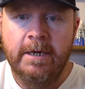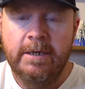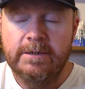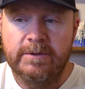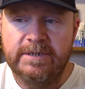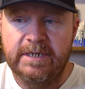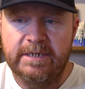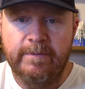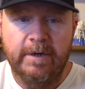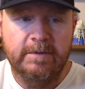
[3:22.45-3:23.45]
so
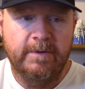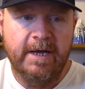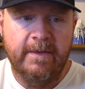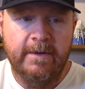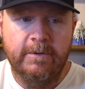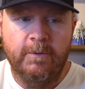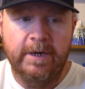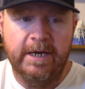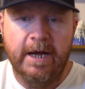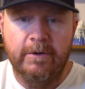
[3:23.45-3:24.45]
$60 for that, and then
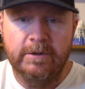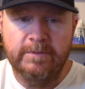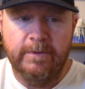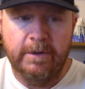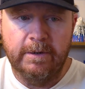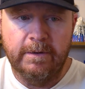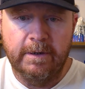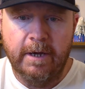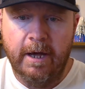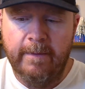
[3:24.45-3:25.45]
$20 for the
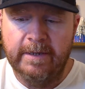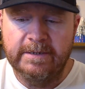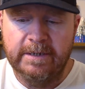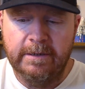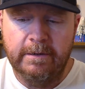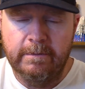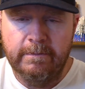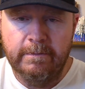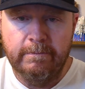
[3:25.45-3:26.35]
commons and the